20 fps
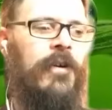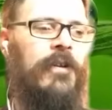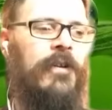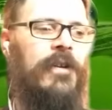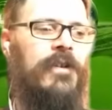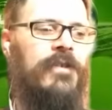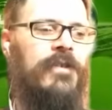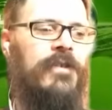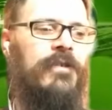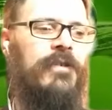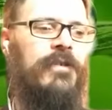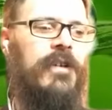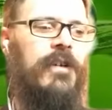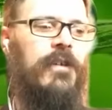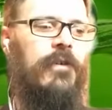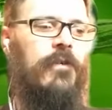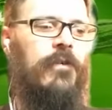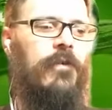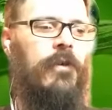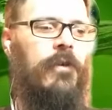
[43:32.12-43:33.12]
listeners get
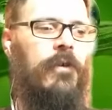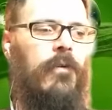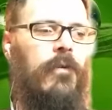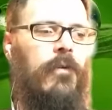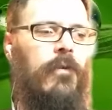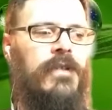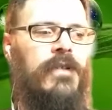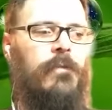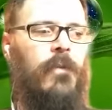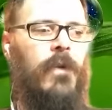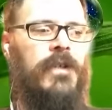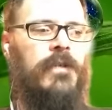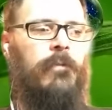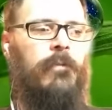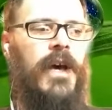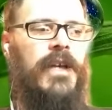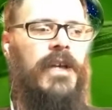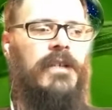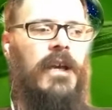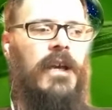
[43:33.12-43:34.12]
a hold of you? What's
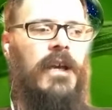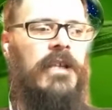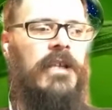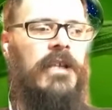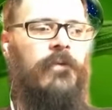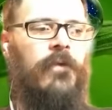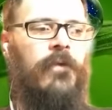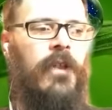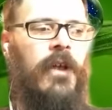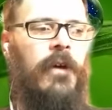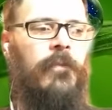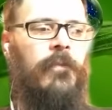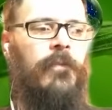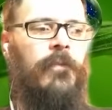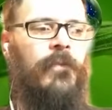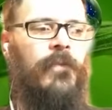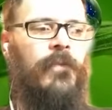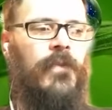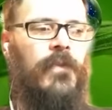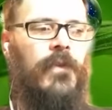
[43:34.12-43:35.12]
best case for them
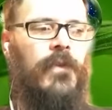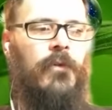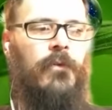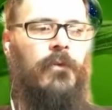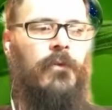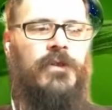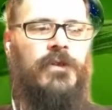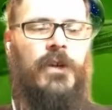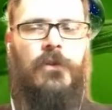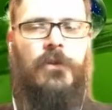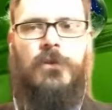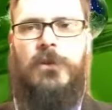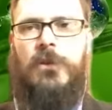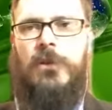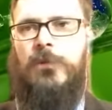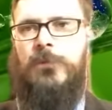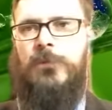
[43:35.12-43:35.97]
to reach out to you?